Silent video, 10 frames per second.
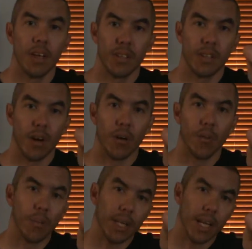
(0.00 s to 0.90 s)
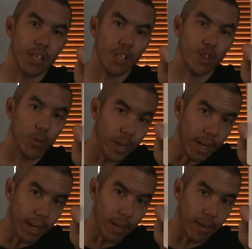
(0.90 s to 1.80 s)
So, but that's a
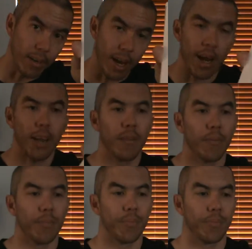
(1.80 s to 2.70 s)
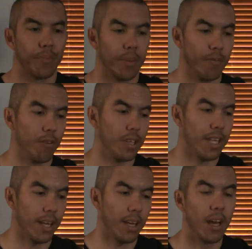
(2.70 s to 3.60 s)
tree, okay, for
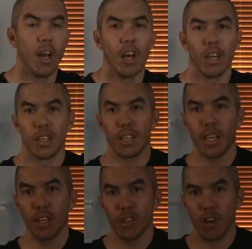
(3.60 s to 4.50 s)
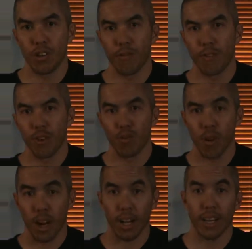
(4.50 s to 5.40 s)
T. T is also for
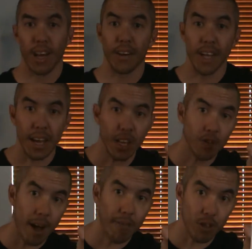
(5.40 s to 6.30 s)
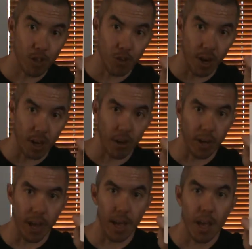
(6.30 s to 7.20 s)
truck. Now, Daddy drives a truck,
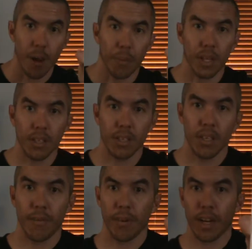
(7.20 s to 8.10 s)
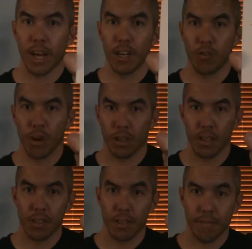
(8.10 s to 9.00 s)
okay, but this is a different kind of truck.
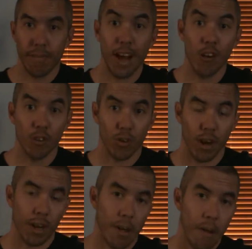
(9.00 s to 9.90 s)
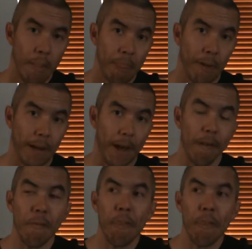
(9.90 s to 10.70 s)
This is a fire truck, okay.